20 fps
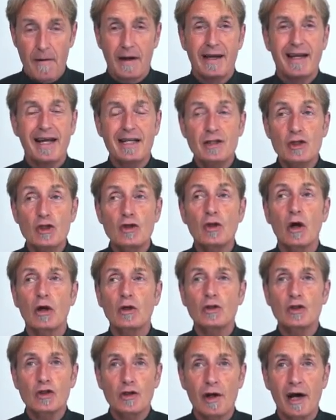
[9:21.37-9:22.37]
Let's
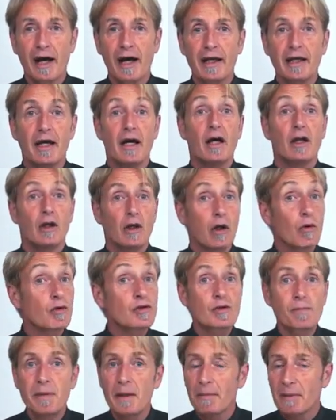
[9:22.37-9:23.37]
not try.
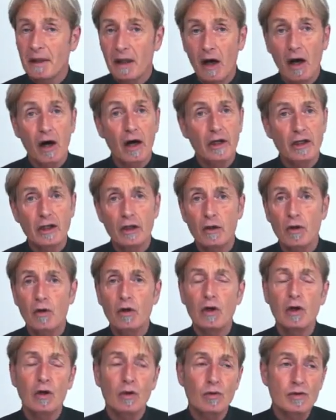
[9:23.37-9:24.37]
Loads of people are
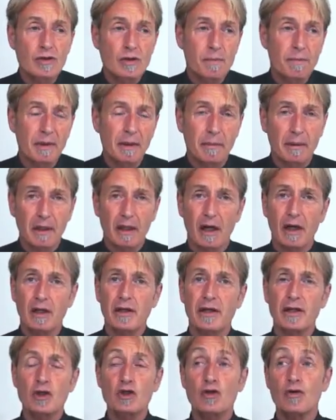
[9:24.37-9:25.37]

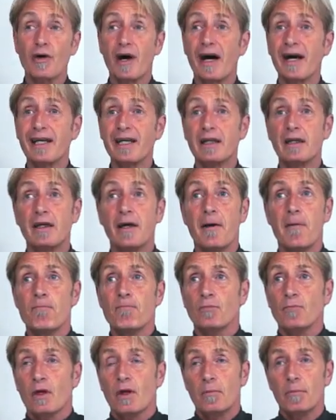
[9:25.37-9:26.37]
that try and
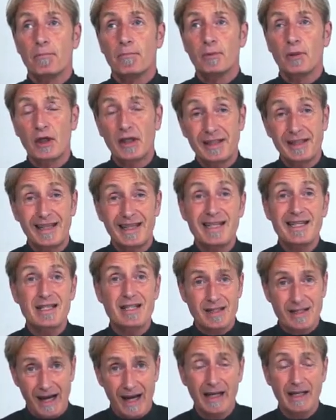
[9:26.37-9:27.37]
put it
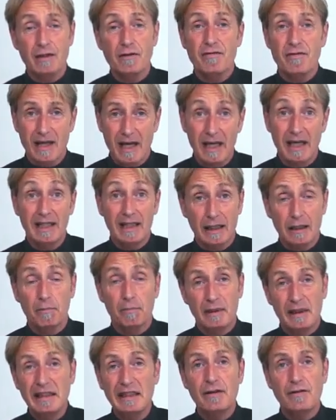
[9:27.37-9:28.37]
inside of their little
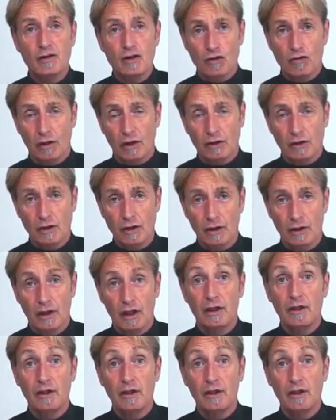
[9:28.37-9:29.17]
belief structure.